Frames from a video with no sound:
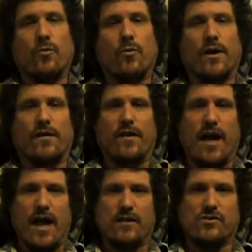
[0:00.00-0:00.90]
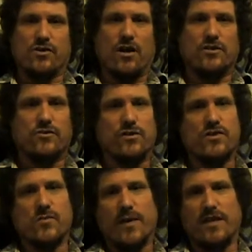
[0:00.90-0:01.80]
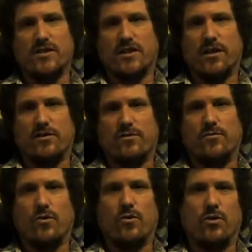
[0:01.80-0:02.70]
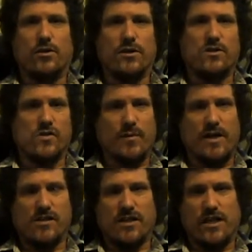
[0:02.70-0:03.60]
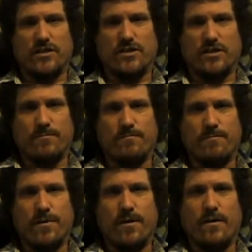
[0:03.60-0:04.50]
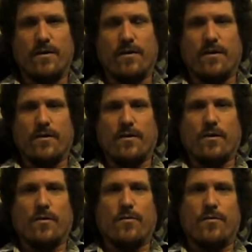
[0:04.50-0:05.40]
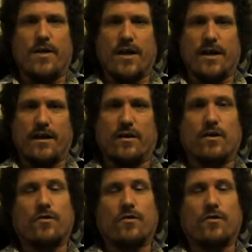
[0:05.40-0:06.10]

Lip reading: when the astronauts are in the space shuttle or in the space station, they